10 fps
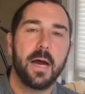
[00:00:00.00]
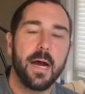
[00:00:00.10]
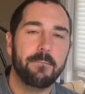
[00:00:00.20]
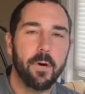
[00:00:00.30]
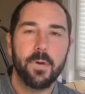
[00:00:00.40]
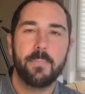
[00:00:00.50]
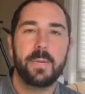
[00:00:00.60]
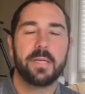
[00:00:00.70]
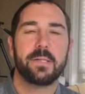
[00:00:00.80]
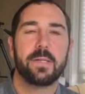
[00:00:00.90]
I've owned a
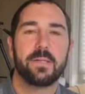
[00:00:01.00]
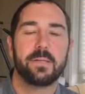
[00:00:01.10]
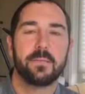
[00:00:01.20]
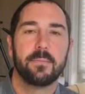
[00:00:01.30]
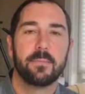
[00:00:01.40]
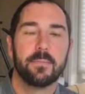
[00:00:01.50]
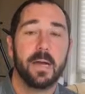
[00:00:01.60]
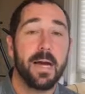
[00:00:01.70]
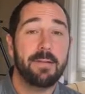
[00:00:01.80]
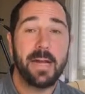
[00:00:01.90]
business.
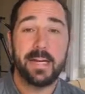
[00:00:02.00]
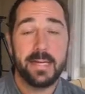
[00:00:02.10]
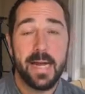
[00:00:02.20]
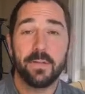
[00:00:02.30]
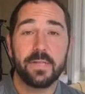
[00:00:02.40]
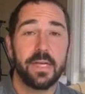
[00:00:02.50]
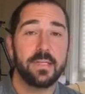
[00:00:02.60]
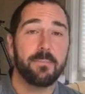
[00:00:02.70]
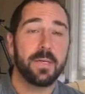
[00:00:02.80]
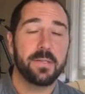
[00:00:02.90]
I've had to
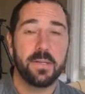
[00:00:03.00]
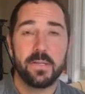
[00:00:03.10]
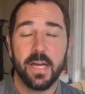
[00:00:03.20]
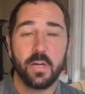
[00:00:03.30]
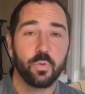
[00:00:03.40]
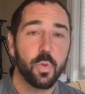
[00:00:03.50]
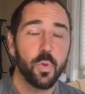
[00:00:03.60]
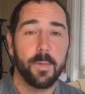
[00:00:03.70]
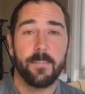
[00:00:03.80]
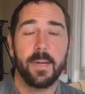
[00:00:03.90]
downsize a business. I
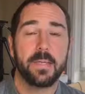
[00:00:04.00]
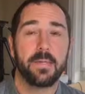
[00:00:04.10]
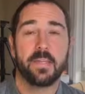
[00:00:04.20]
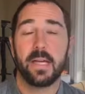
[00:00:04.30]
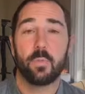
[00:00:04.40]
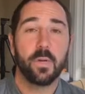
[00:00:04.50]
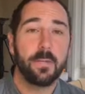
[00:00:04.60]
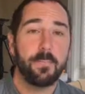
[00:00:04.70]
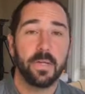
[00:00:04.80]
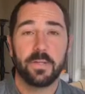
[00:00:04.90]
grew a business. I
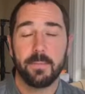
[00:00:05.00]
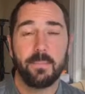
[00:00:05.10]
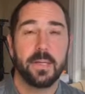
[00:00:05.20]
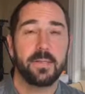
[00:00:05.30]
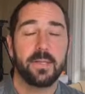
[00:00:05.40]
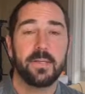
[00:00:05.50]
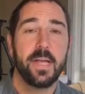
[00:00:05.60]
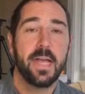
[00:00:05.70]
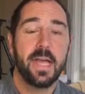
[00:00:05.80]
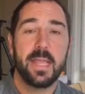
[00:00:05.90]
rebuilt a business.
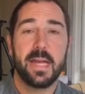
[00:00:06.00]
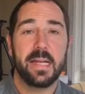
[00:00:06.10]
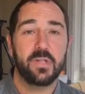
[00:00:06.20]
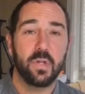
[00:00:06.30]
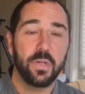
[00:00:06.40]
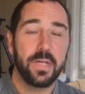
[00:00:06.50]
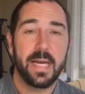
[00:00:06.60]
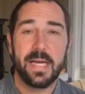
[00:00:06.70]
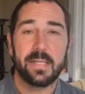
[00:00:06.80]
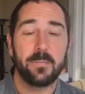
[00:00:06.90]
And then I sold it
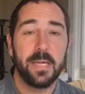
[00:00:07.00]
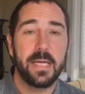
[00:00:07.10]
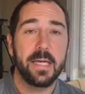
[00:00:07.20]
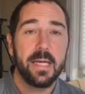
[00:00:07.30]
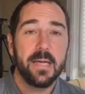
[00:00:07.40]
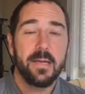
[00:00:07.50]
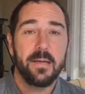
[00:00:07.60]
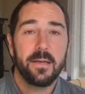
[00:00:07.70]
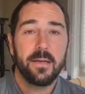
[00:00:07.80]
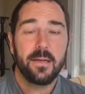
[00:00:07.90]
at its peak.
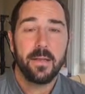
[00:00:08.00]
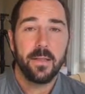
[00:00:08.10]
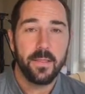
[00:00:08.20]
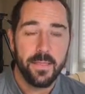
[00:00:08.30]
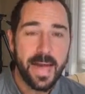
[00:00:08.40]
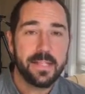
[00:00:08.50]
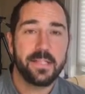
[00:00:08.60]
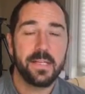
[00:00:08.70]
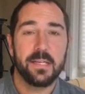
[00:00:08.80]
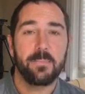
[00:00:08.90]

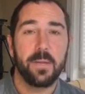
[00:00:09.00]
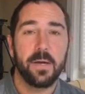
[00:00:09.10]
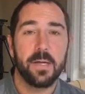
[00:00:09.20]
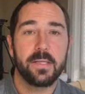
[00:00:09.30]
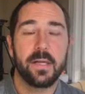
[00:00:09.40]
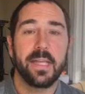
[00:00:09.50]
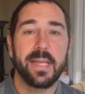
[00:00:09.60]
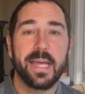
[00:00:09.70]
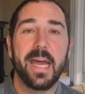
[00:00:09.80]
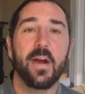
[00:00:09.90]
That's the experience and
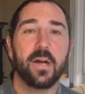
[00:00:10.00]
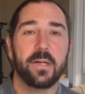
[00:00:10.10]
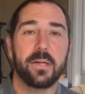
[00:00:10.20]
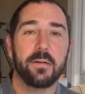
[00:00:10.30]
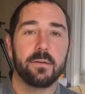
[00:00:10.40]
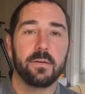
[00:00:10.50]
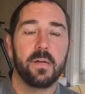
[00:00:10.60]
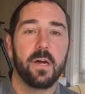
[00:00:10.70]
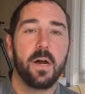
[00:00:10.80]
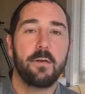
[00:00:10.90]
the character
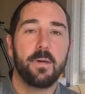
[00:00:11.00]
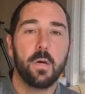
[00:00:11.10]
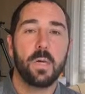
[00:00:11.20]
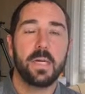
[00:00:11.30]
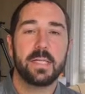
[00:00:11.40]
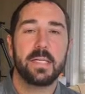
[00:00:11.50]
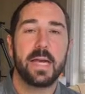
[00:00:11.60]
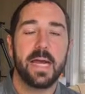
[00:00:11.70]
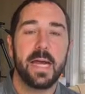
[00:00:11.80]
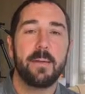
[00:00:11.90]
of who it is
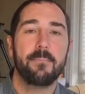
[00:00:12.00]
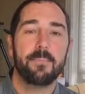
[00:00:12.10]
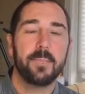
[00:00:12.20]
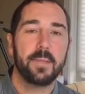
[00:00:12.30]
that I am